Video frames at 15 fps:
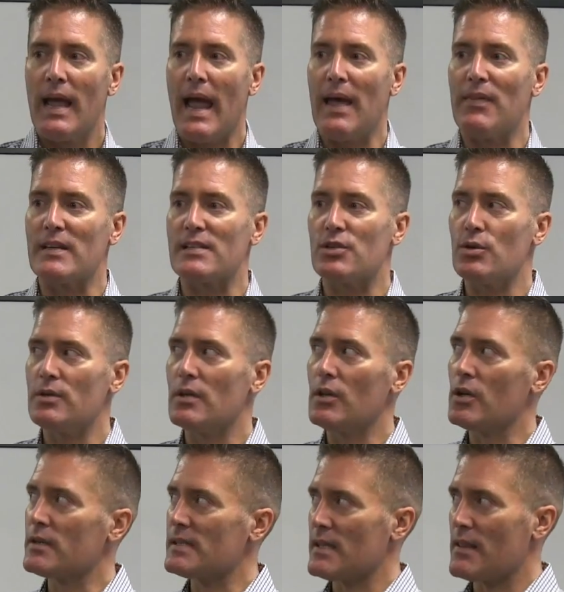and the student
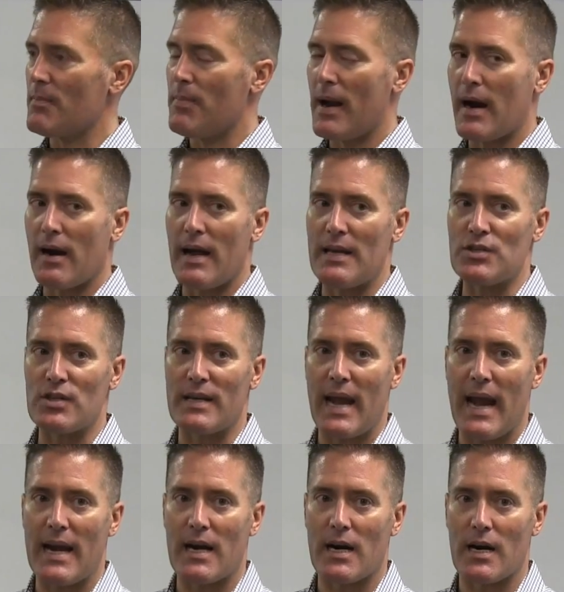looks at the
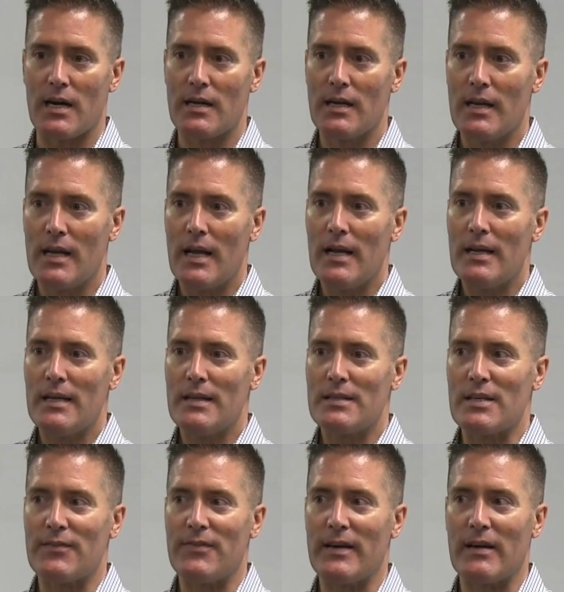paraeducator
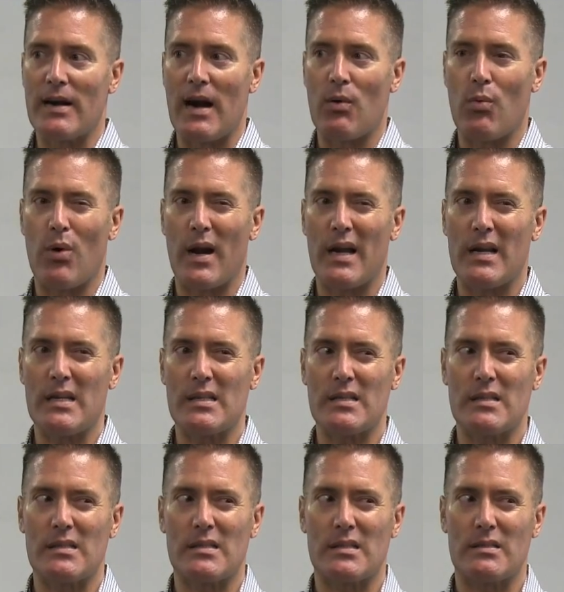to figure out what
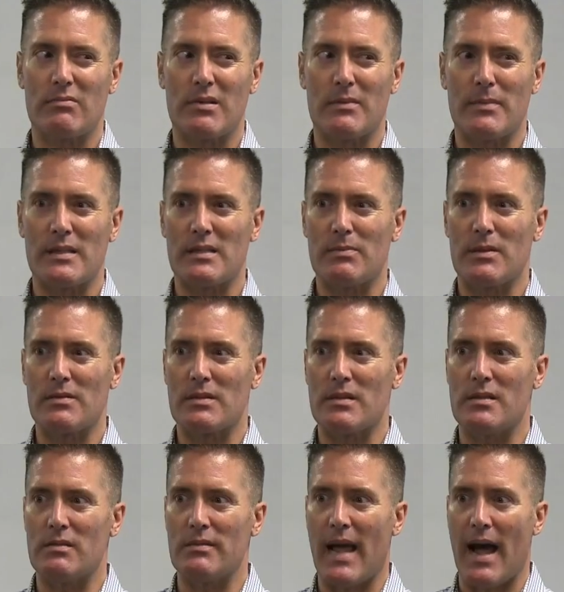am I supposed to
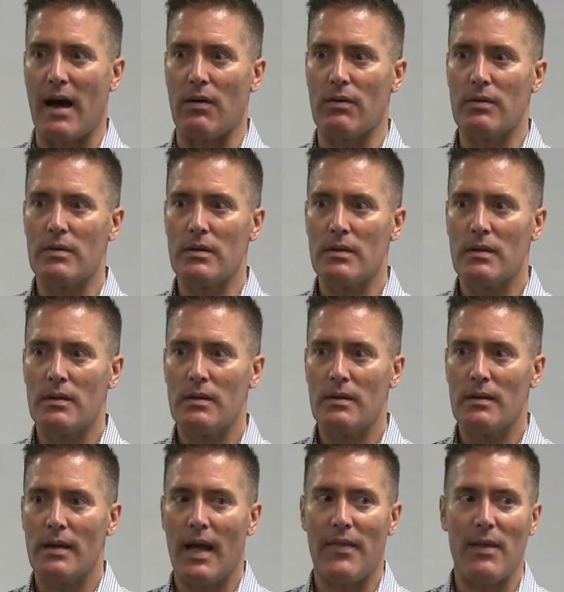do now?
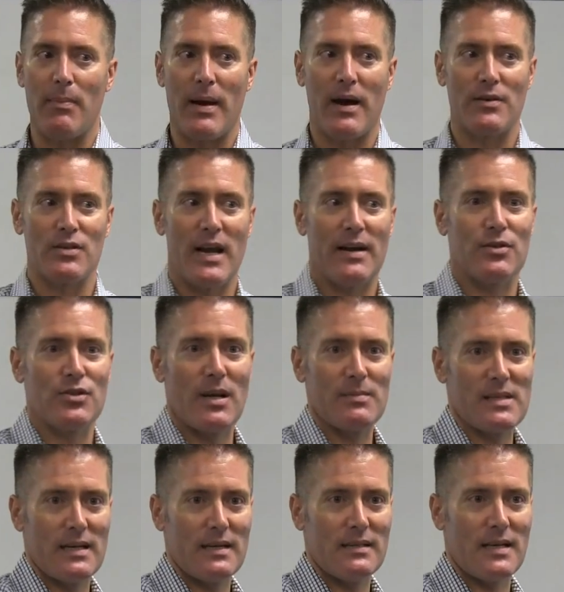And the paraeducator
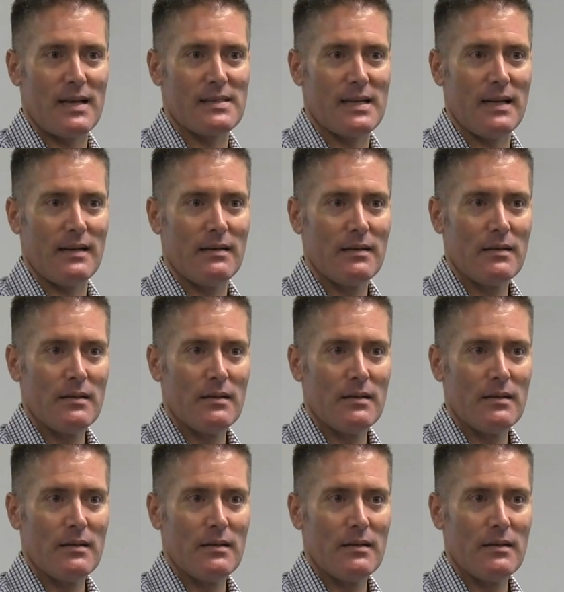jumps in and does it.